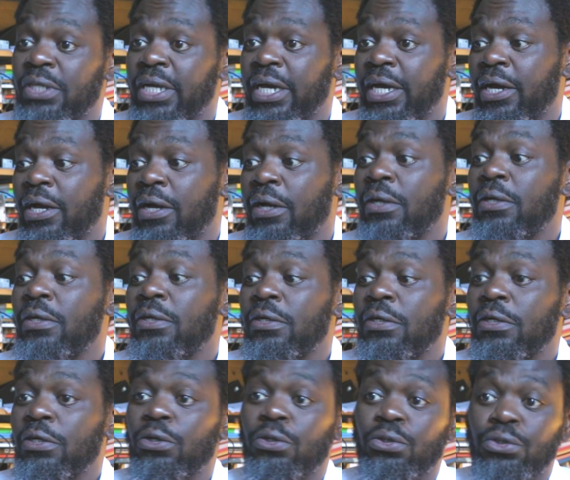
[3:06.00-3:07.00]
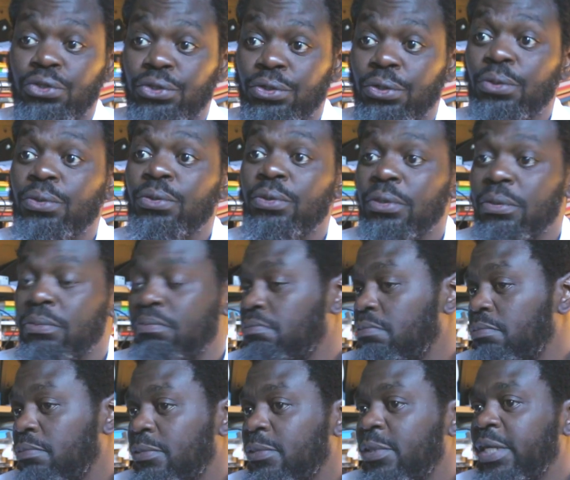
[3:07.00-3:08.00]
that are controlled,
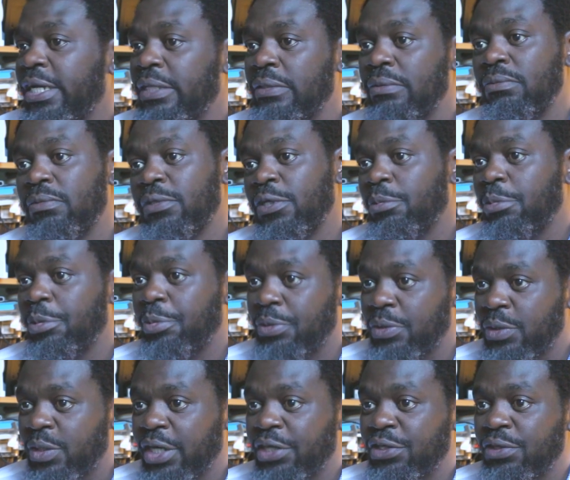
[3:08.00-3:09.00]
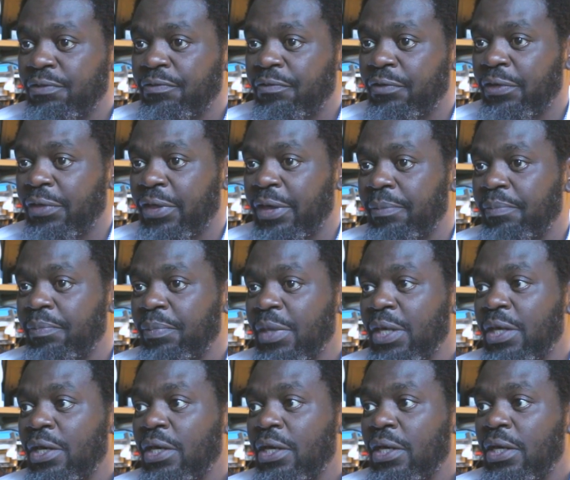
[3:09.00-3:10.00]
then there'll be protection for them.
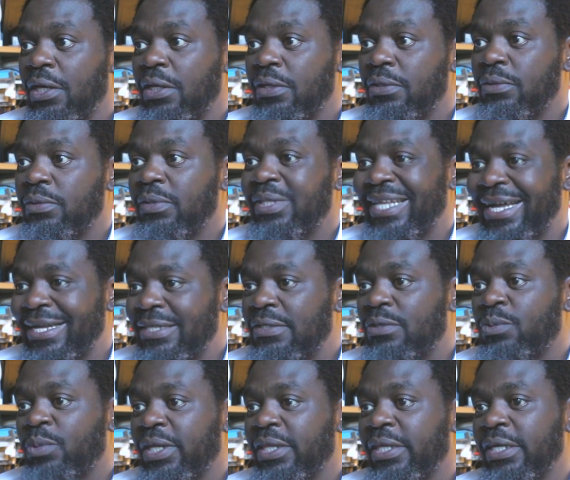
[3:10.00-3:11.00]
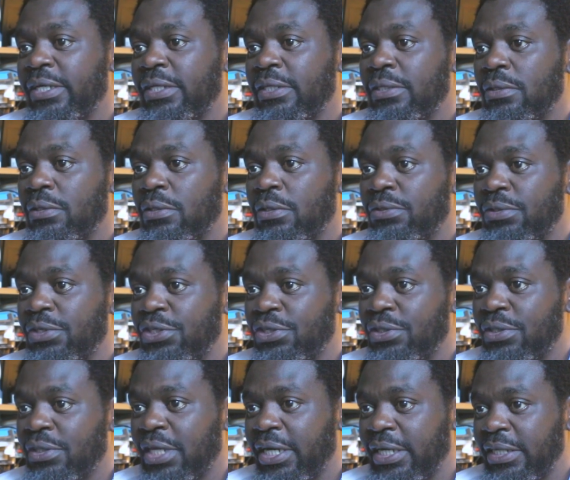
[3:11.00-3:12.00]
That's where the
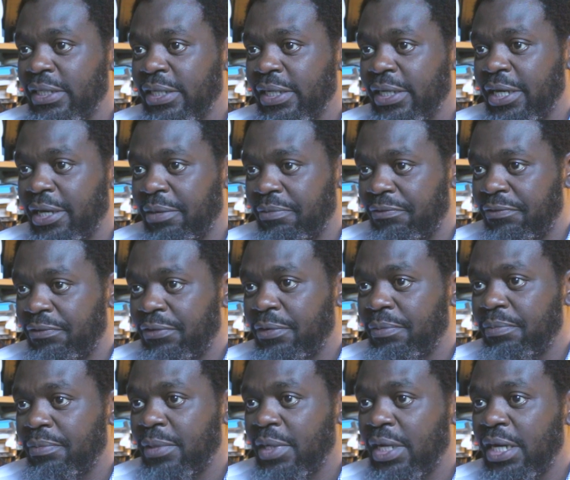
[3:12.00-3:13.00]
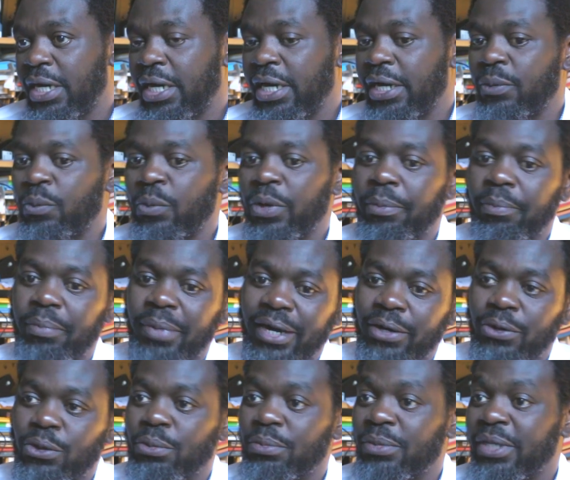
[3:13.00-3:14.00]
original idea came from. I went
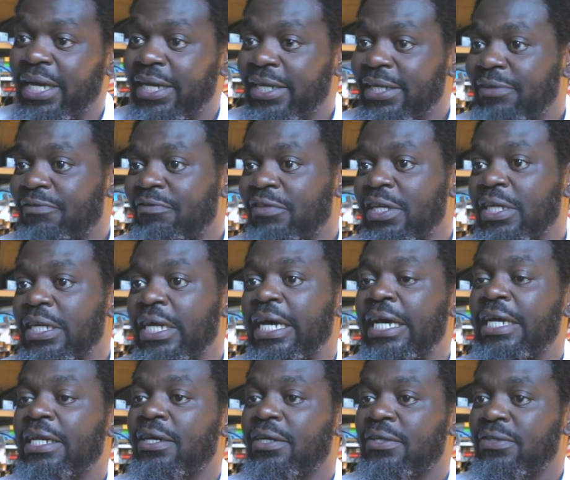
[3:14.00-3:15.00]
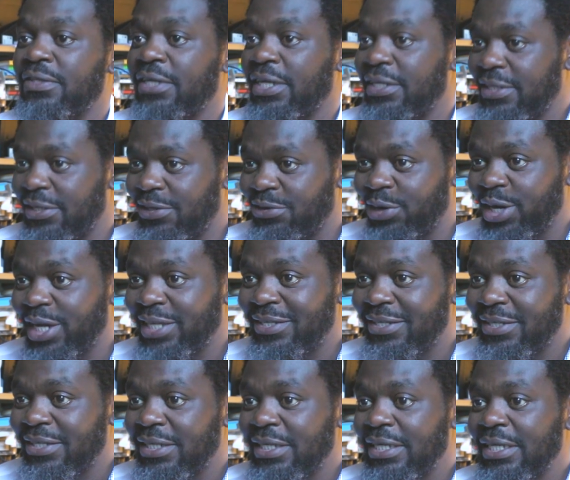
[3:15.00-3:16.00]
back home that evening and I started
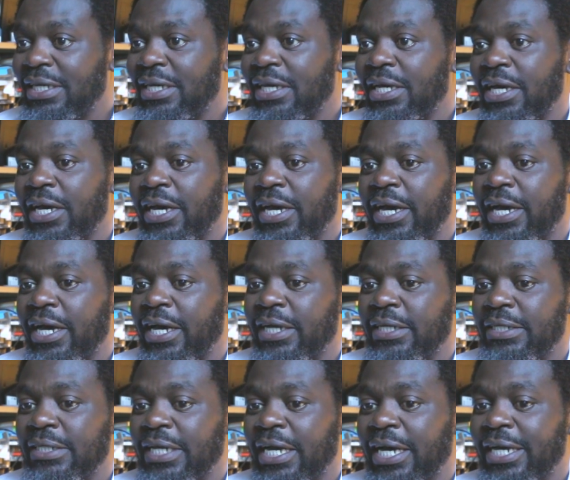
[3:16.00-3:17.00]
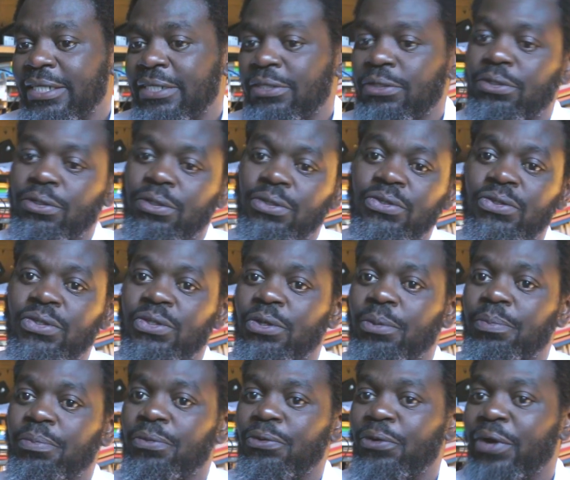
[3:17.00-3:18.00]
writing, and I did not
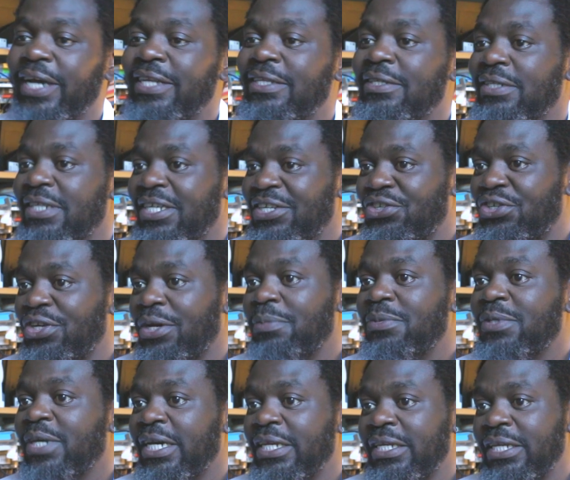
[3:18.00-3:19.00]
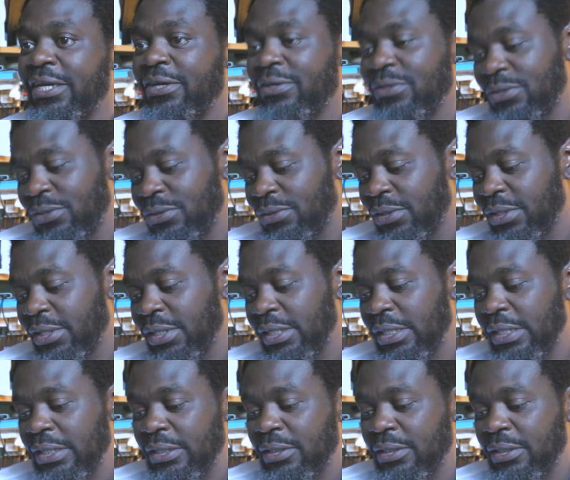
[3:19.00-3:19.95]
stop writing a chapter a day until the